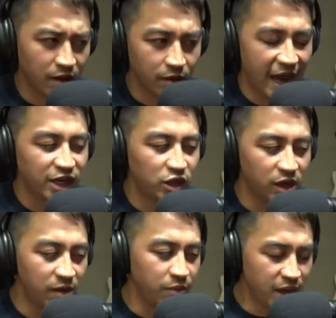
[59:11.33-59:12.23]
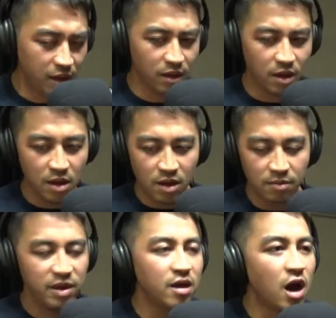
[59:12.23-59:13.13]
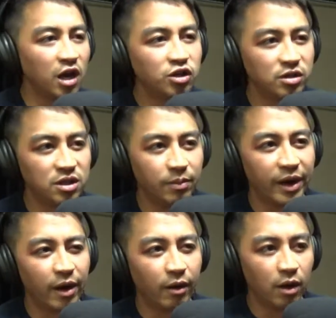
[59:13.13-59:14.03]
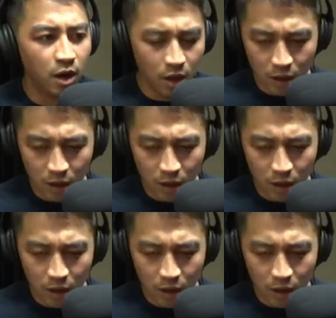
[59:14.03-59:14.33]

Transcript: You know, actually being conscious about